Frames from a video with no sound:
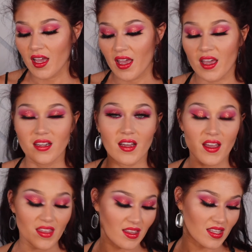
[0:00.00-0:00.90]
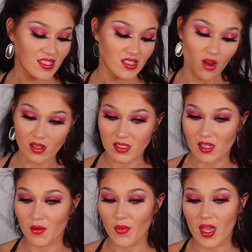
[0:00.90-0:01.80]
And I think this is
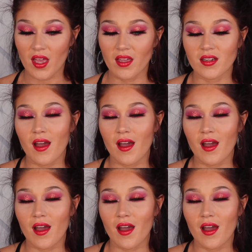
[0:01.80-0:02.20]
awesome. And